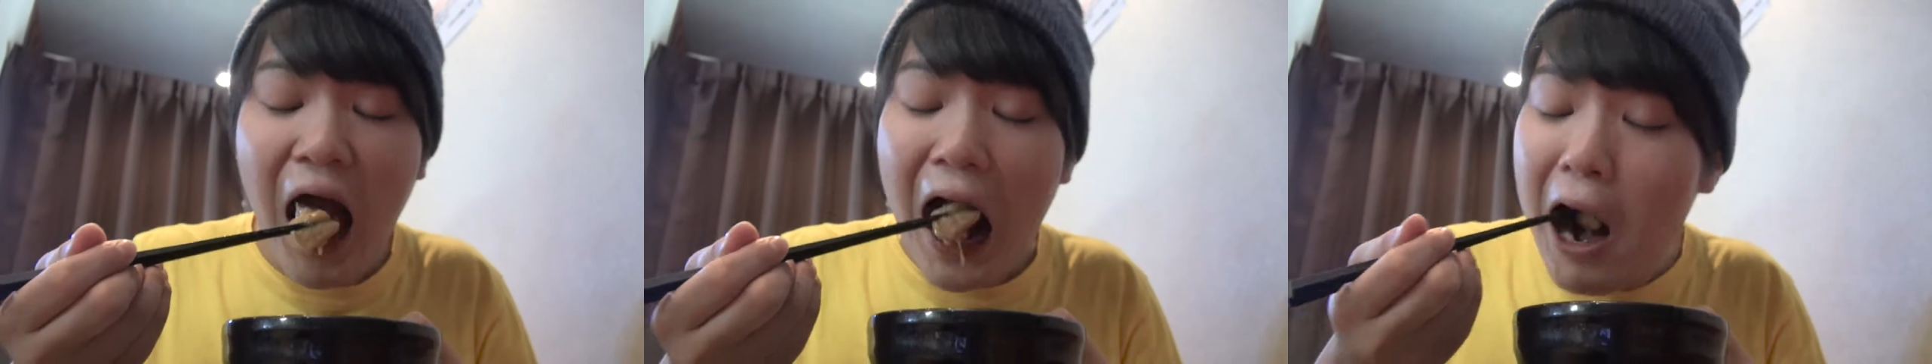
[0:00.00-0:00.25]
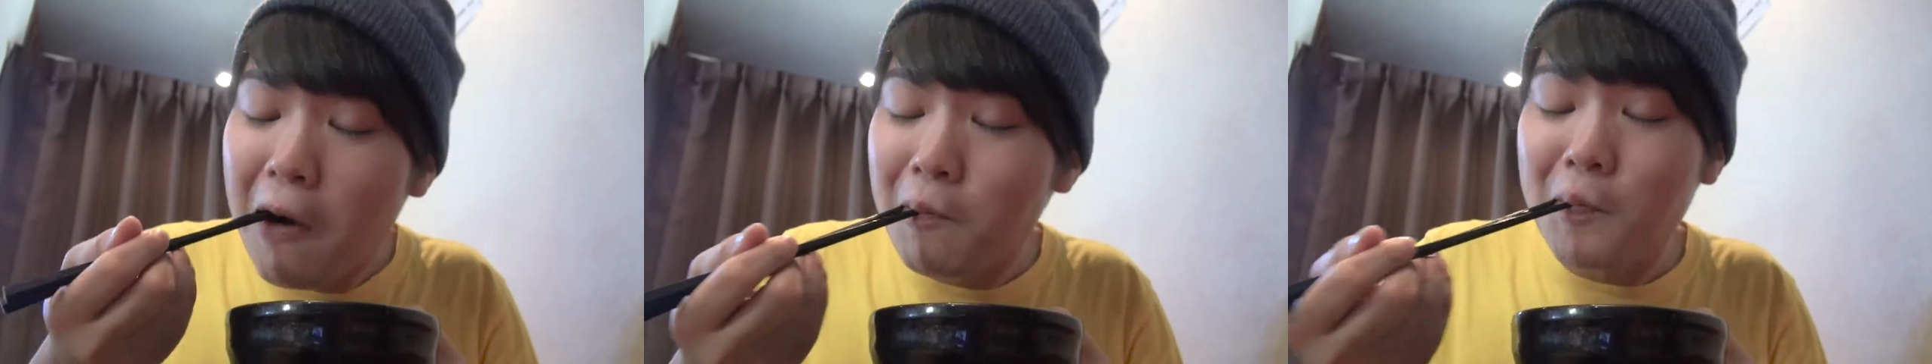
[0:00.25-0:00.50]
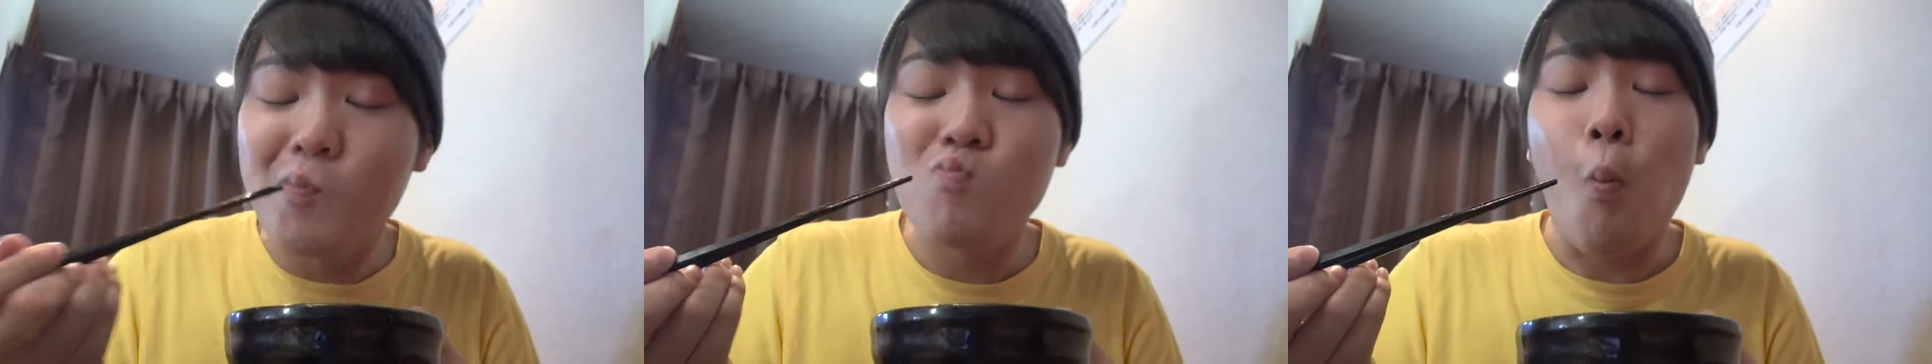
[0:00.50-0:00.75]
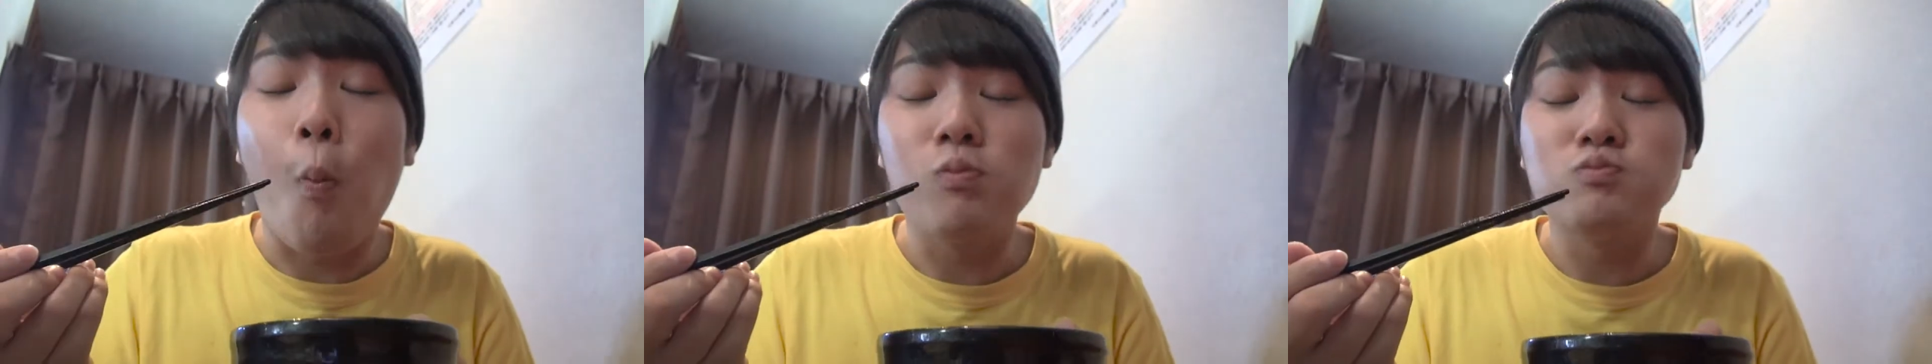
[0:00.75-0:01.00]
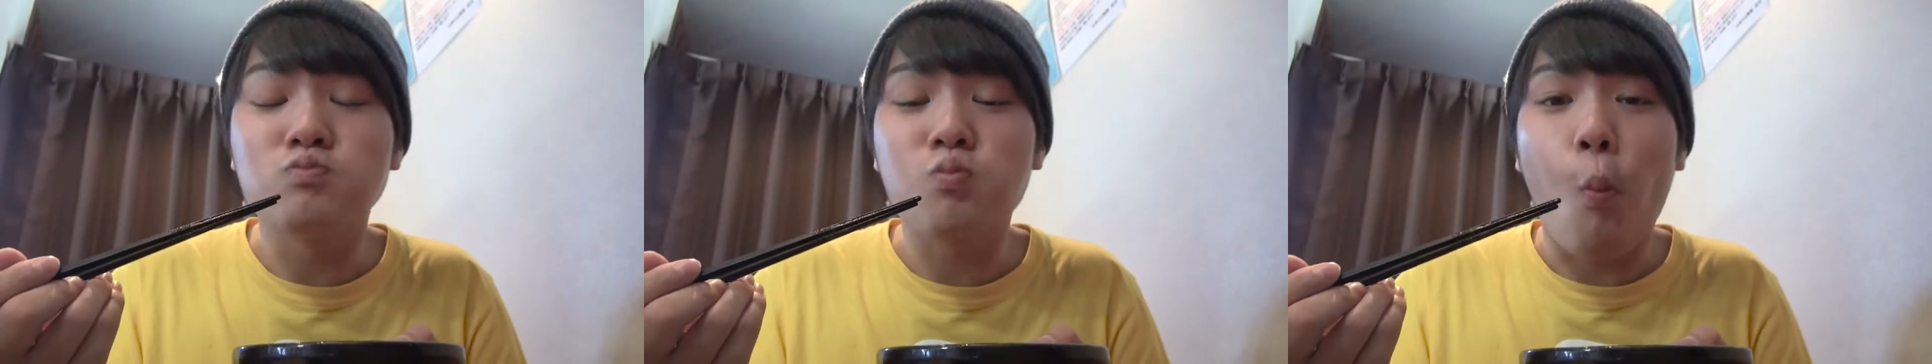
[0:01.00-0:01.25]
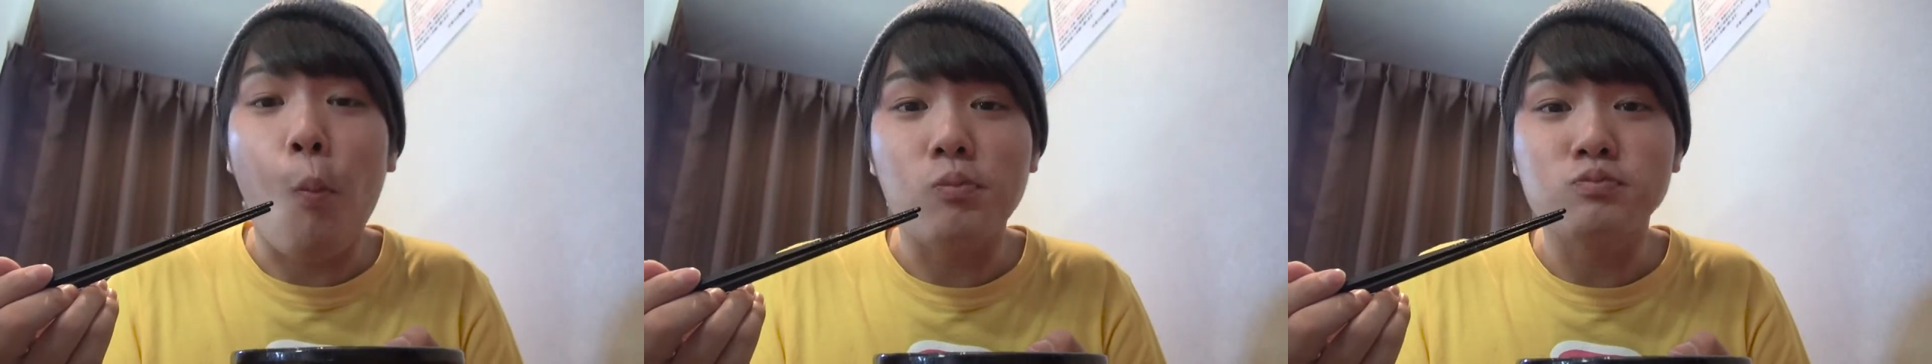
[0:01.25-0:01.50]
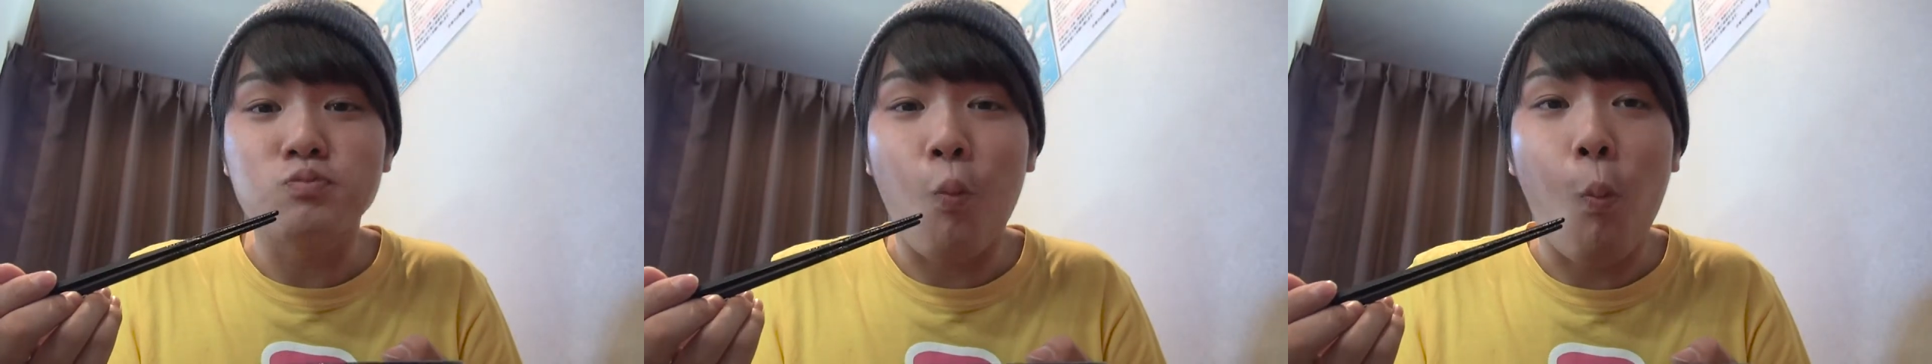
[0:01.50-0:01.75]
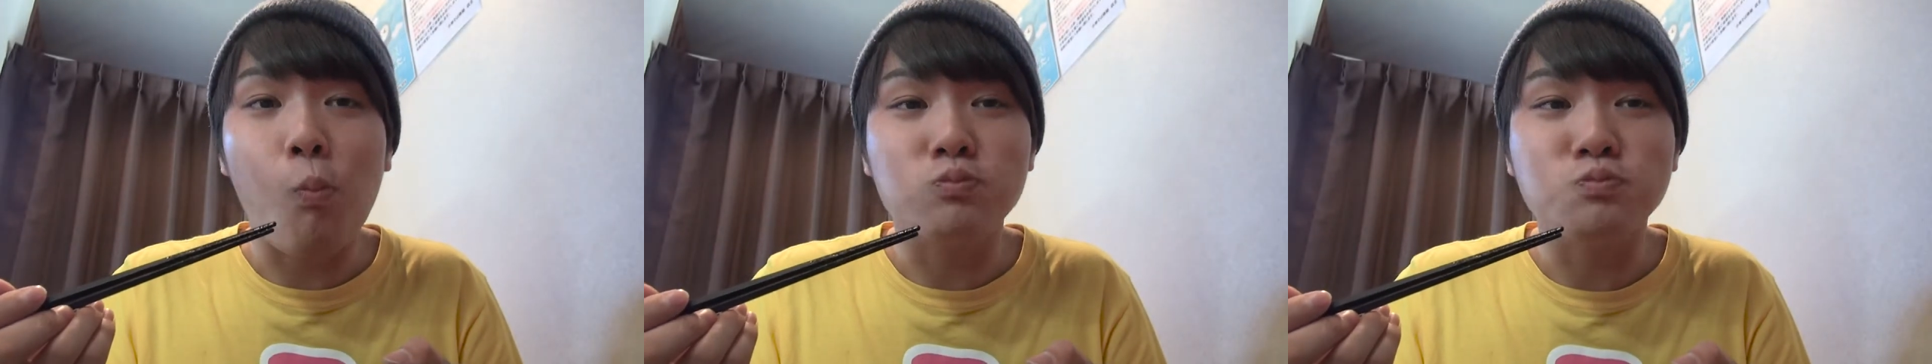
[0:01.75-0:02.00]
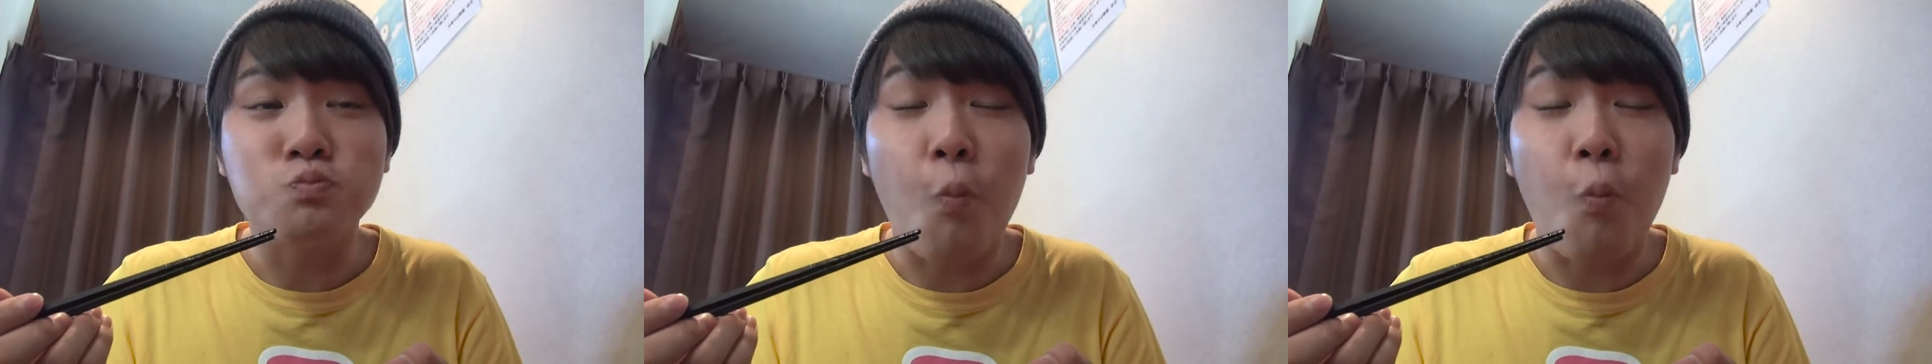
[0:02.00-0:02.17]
so much umami pouring out.